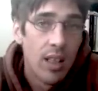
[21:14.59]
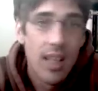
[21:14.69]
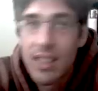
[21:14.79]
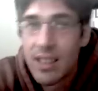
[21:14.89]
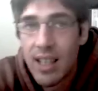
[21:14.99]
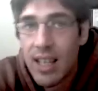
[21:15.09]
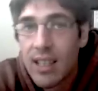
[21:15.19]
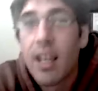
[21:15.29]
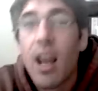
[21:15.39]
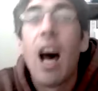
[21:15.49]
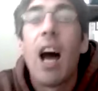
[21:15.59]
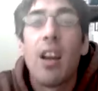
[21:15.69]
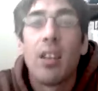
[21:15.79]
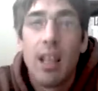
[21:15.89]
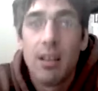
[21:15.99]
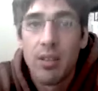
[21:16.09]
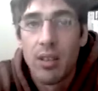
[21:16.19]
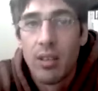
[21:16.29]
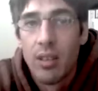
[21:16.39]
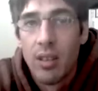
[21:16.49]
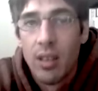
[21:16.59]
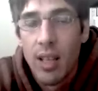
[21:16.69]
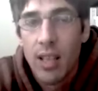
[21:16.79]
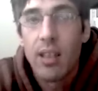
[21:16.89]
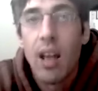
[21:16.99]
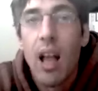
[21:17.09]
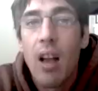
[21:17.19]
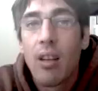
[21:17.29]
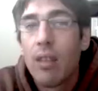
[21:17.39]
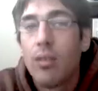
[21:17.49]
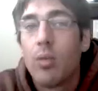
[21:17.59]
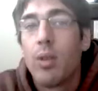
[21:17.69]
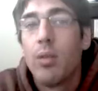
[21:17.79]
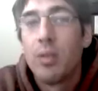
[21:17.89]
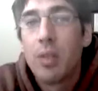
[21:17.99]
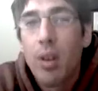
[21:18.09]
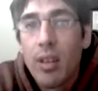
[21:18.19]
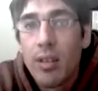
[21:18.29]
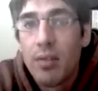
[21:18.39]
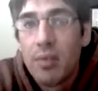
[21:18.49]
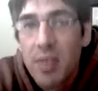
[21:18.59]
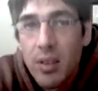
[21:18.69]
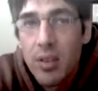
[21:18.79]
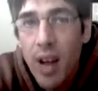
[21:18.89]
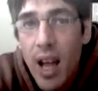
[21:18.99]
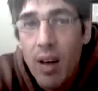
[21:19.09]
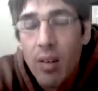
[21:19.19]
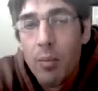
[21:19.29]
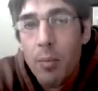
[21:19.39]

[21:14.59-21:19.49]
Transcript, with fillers: That's that's at a higher level that's at a higher level where you started to filter out